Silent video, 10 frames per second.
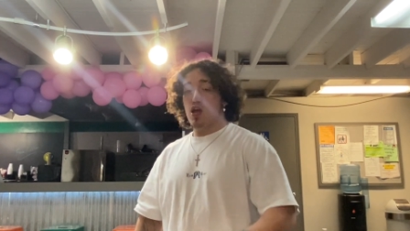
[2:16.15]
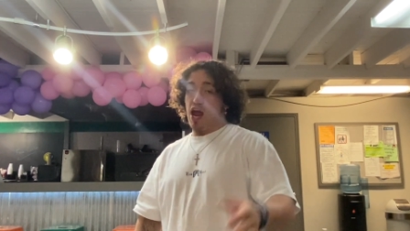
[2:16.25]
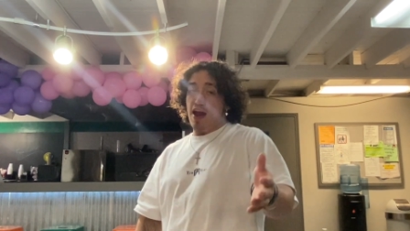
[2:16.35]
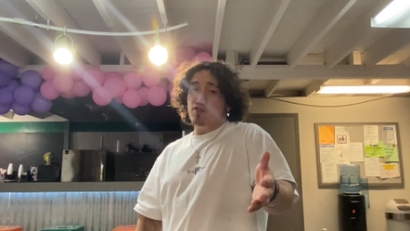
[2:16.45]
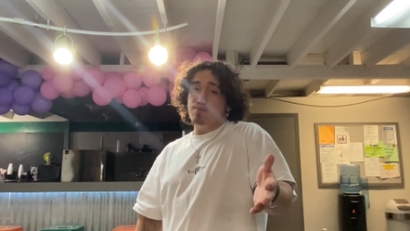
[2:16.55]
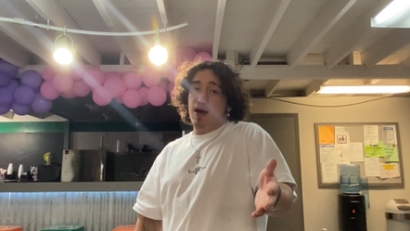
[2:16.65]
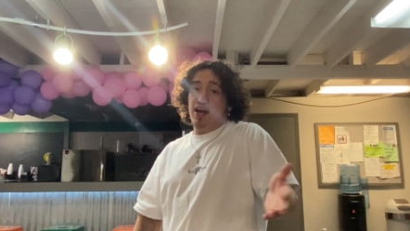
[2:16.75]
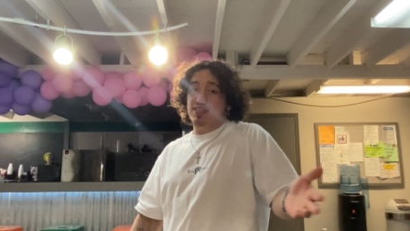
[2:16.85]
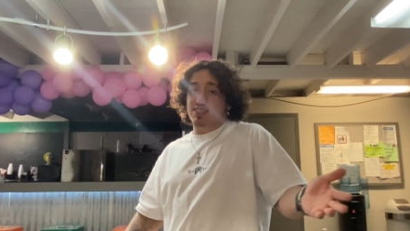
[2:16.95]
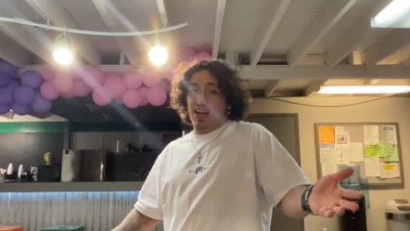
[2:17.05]

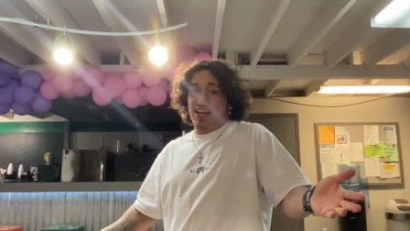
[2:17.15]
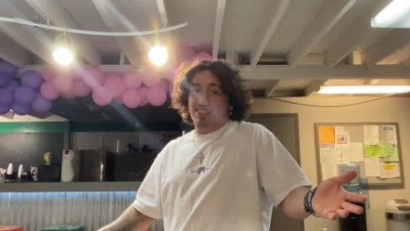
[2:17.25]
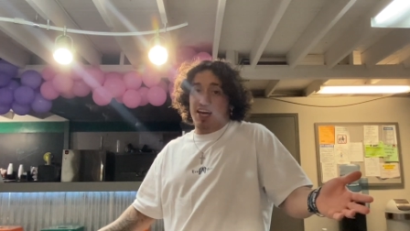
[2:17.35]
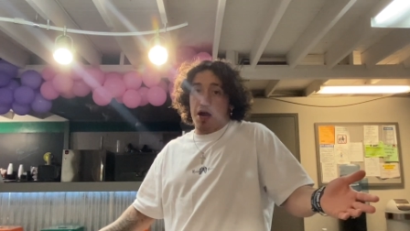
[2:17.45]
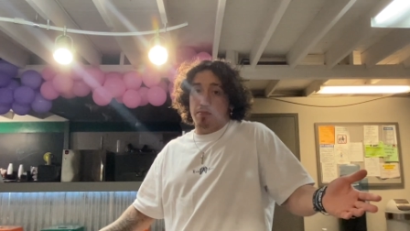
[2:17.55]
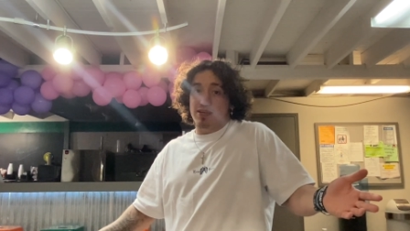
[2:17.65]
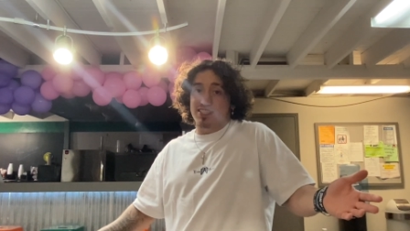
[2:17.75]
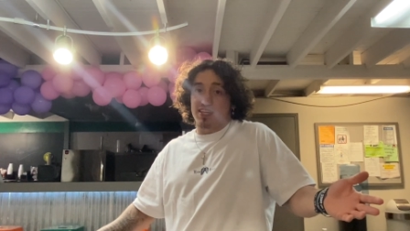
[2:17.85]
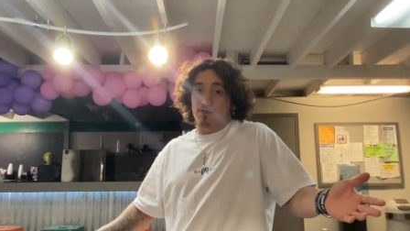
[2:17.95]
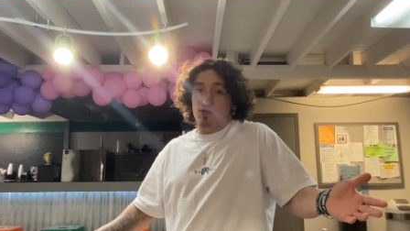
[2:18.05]
Everybody's like timing is
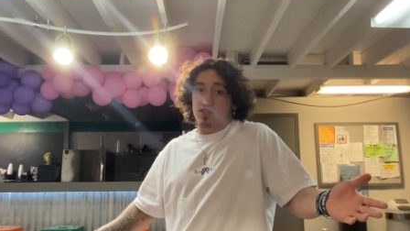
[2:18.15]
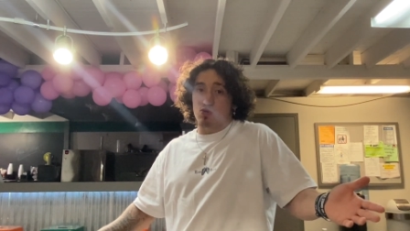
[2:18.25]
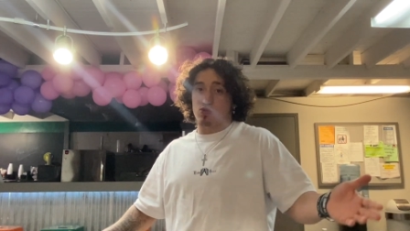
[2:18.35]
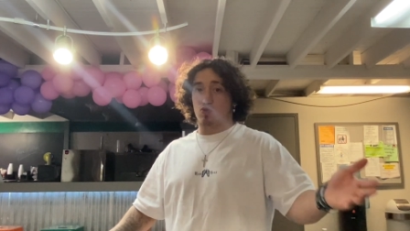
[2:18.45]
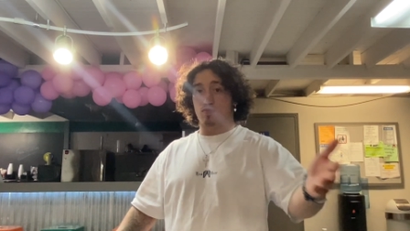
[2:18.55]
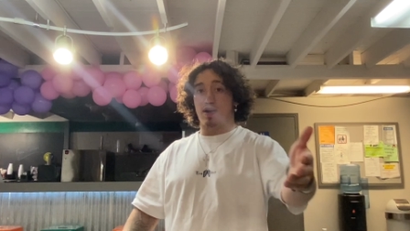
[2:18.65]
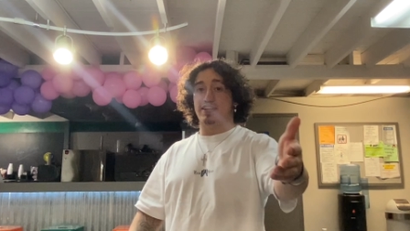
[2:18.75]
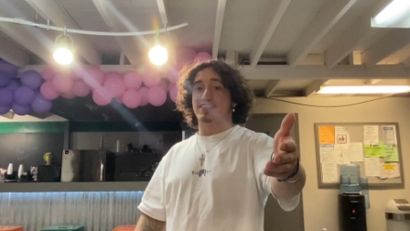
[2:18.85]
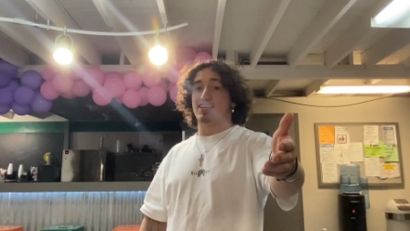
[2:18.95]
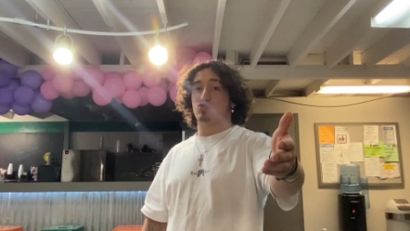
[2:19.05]
different too. So it
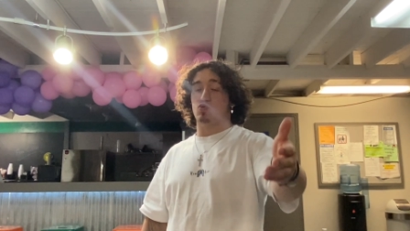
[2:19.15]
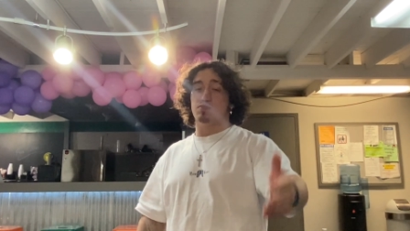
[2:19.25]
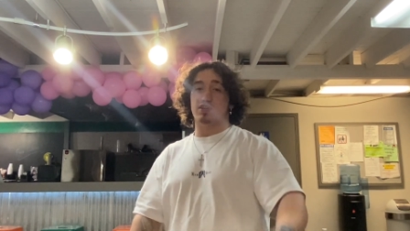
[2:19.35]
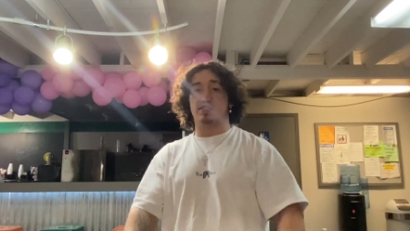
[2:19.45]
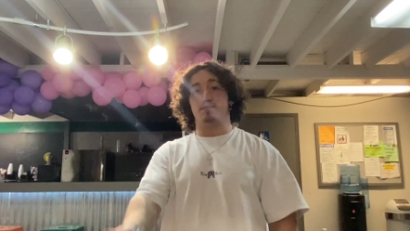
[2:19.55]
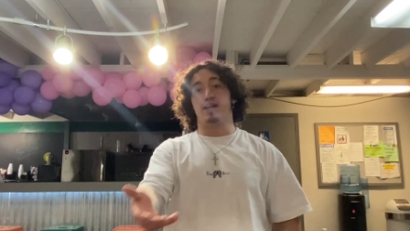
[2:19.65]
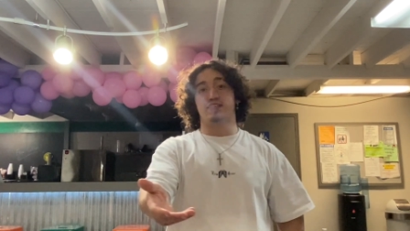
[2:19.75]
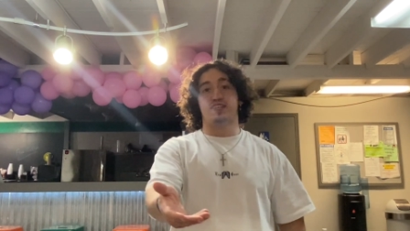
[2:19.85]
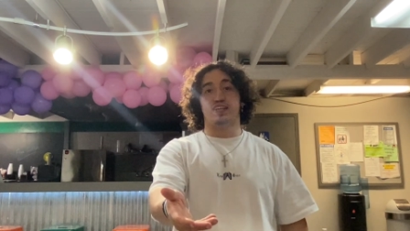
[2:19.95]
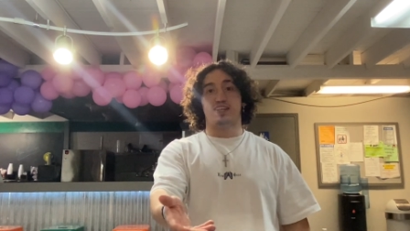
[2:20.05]
might take three months. It might
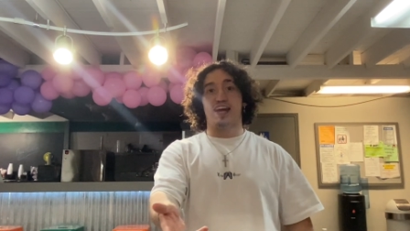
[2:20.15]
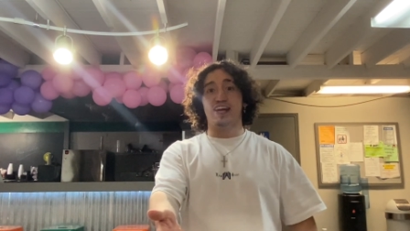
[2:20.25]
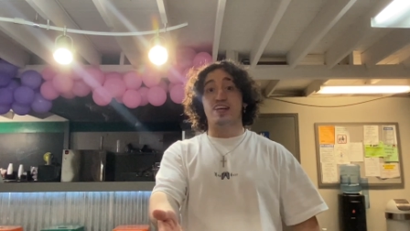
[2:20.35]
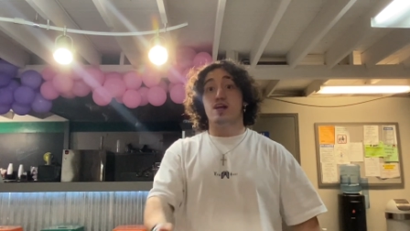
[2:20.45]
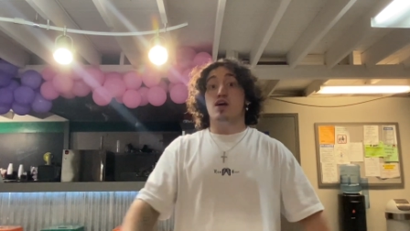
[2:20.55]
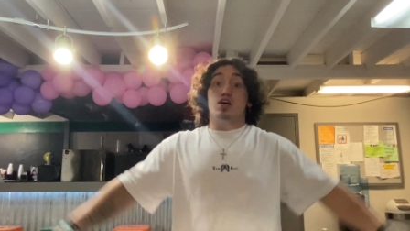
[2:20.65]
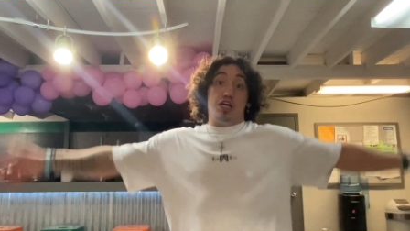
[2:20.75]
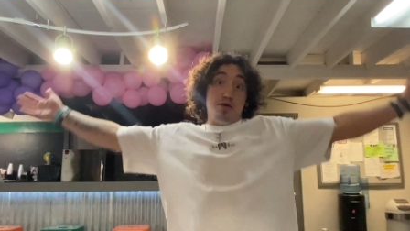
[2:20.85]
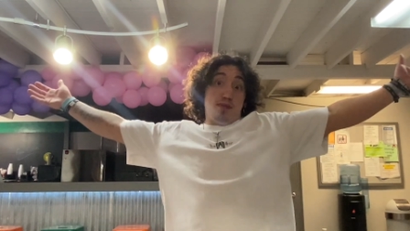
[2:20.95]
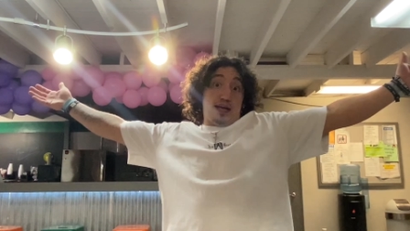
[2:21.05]
take eight.
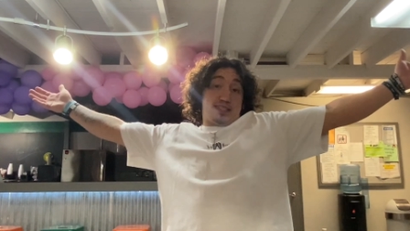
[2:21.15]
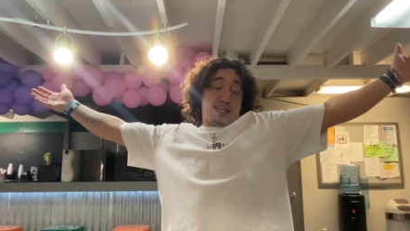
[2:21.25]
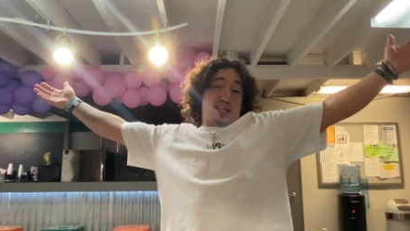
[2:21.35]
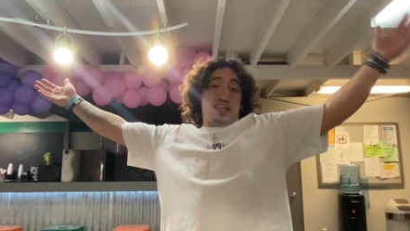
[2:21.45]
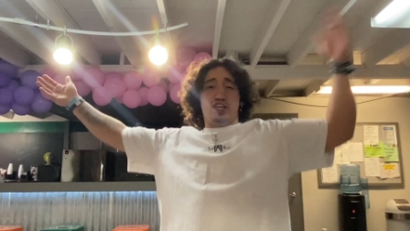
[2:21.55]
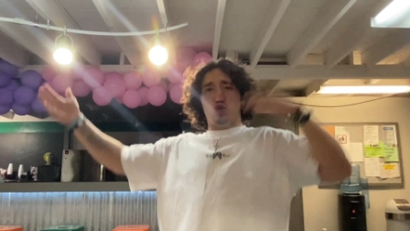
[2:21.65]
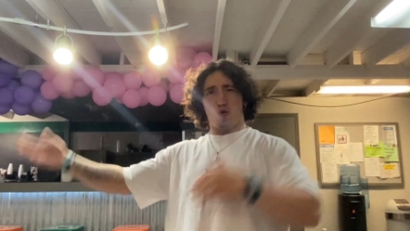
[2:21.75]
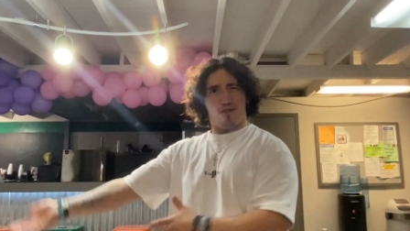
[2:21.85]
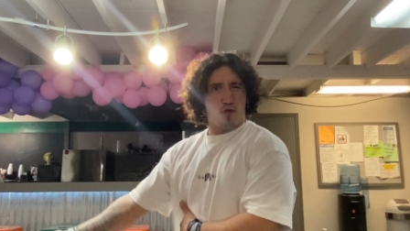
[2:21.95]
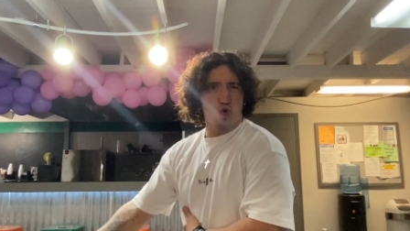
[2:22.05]
It might take a year
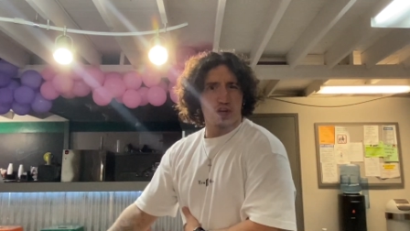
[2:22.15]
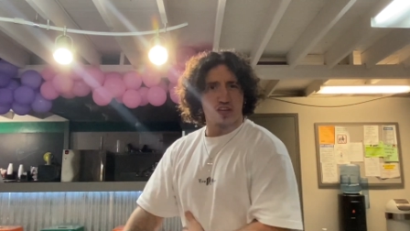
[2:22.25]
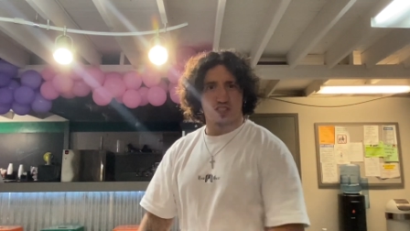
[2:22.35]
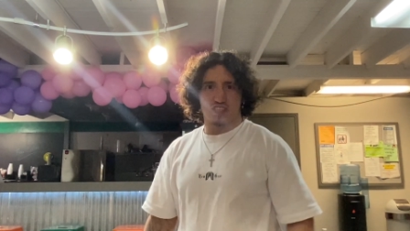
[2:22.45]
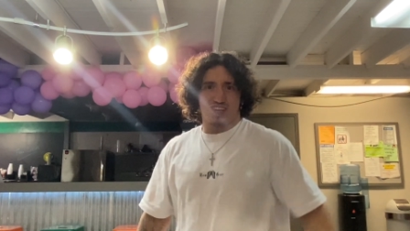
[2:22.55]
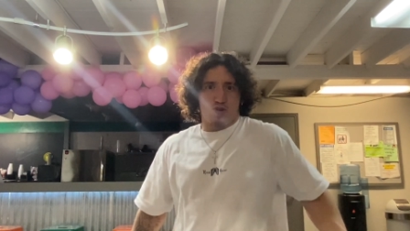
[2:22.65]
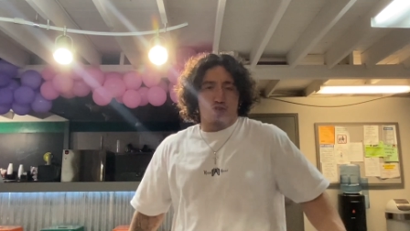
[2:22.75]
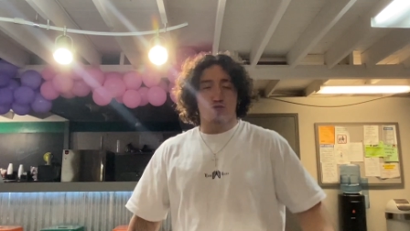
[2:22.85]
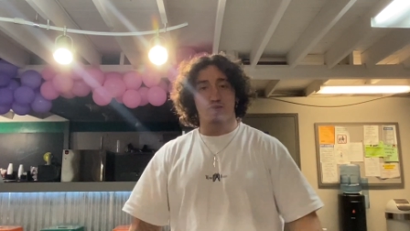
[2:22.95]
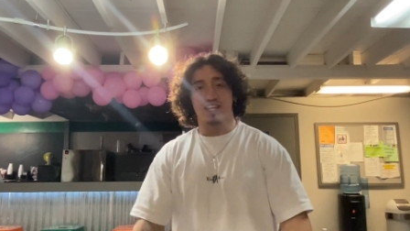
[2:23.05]
or four years. You don't
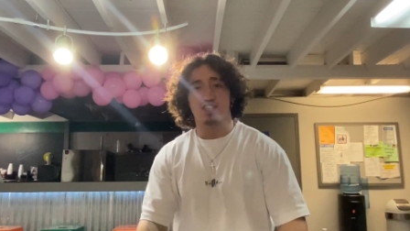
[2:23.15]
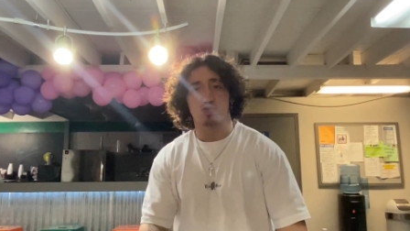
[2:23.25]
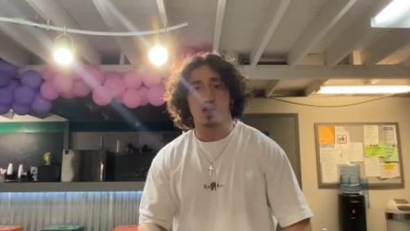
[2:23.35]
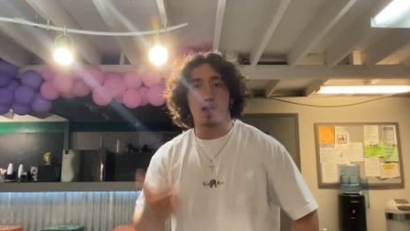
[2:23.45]
know. But guess what?